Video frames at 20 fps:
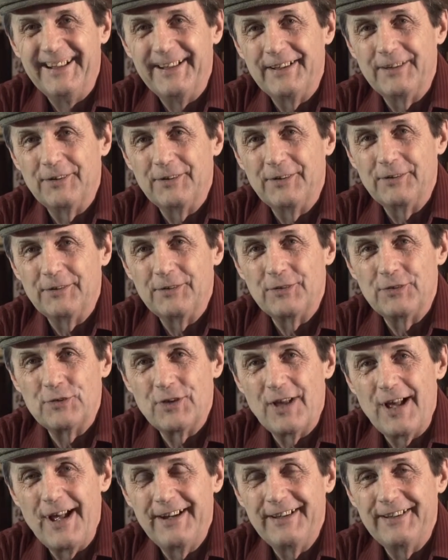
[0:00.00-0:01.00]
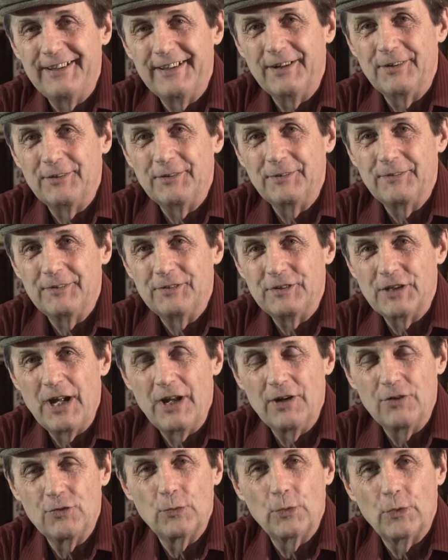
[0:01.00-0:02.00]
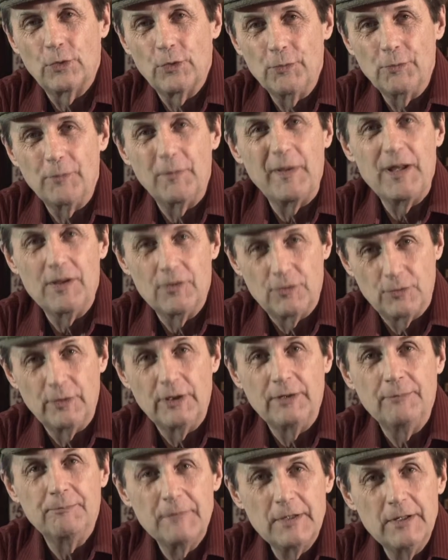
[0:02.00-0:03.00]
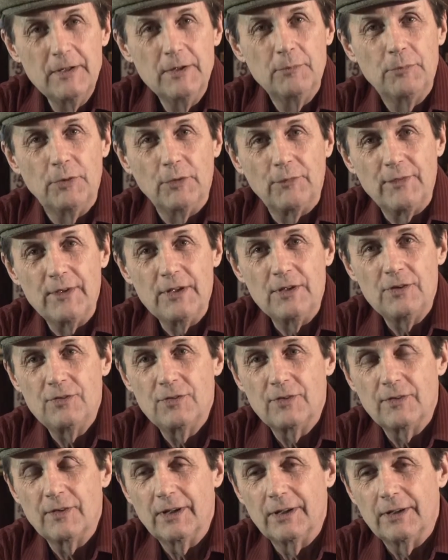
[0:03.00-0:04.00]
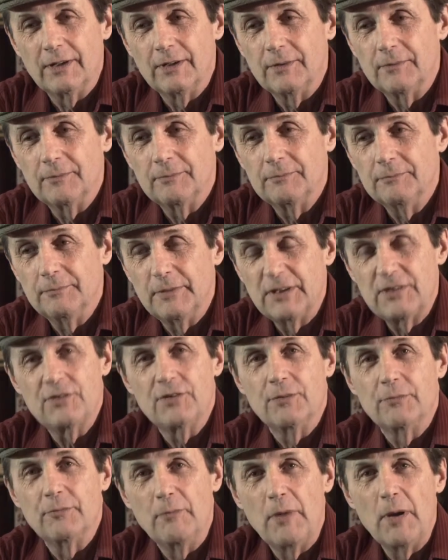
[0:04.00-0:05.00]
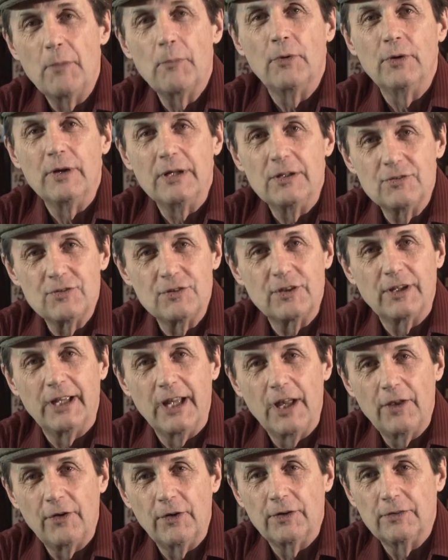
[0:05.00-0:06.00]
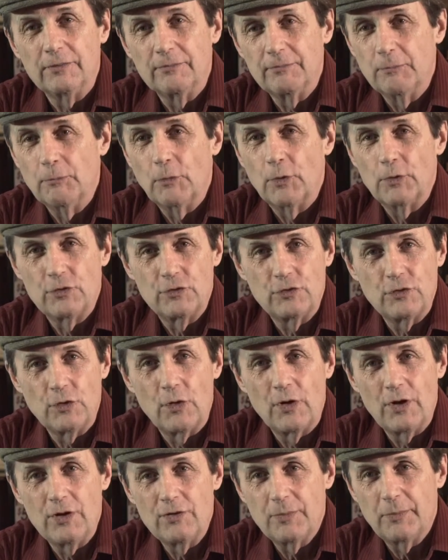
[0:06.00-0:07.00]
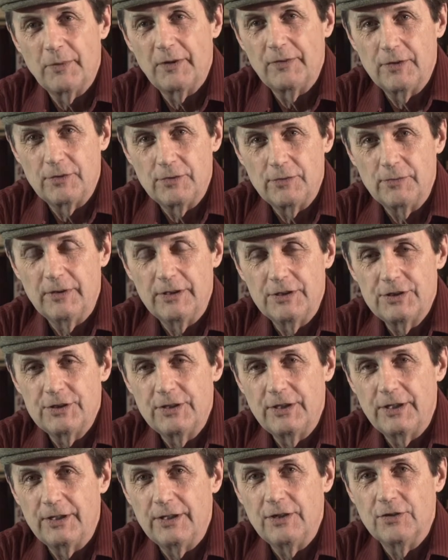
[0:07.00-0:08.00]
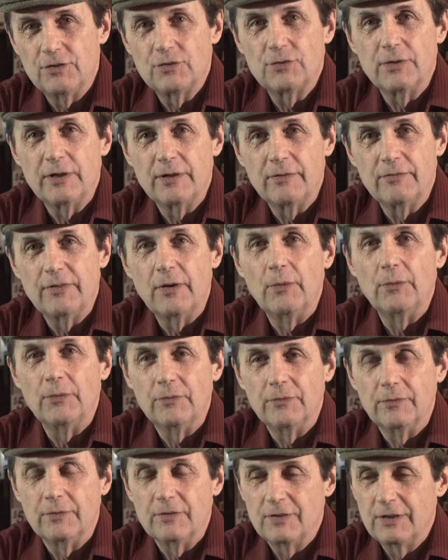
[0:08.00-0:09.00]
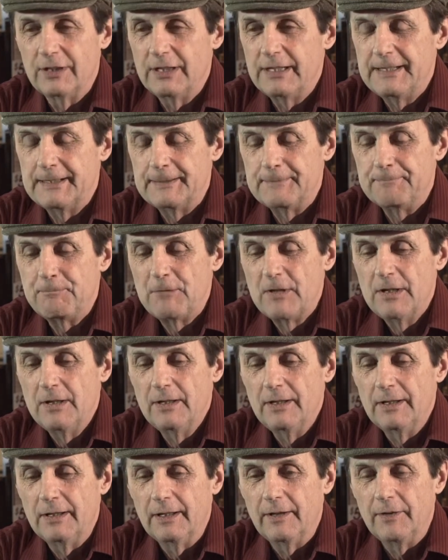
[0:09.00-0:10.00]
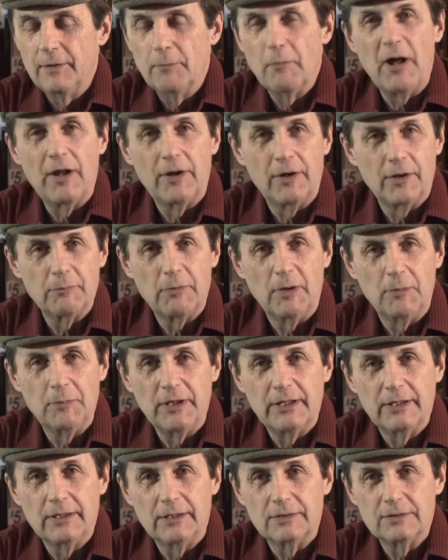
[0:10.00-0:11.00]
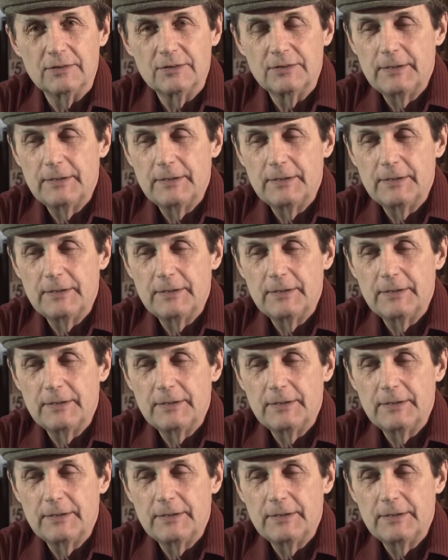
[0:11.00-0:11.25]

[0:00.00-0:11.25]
Life goes on, and now John is working with me as we put these bits of memories together, more stories about the tradition and the history of Fountain City and the Monarch Public House.